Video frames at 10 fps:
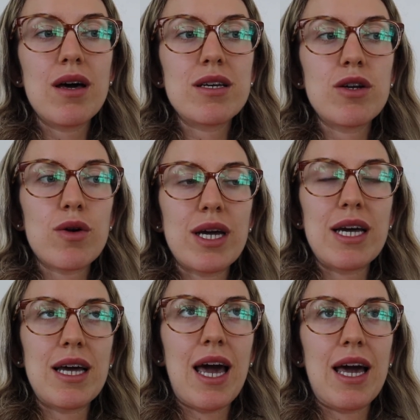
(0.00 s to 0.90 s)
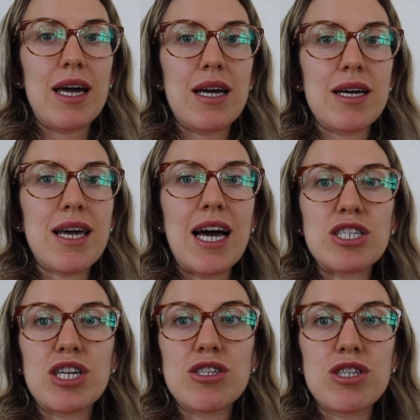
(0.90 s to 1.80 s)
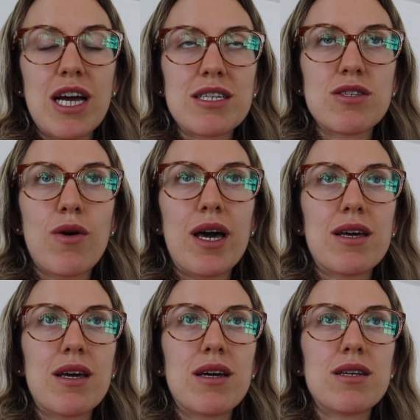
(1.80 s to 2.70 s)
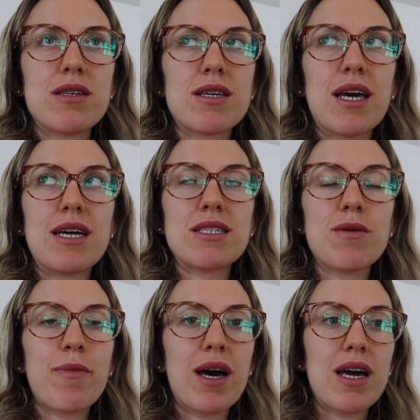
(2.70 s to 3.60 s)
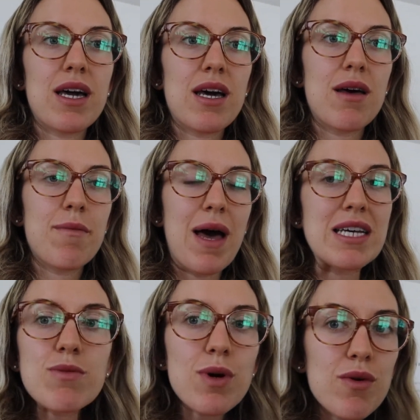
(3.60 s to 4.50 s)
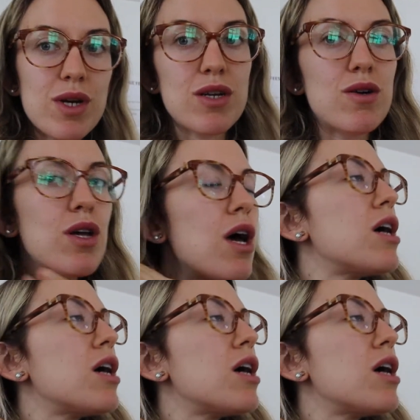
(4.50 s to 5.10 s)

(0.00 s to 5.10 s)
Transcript: you know, get a cashier's check so I can get my passport renewed.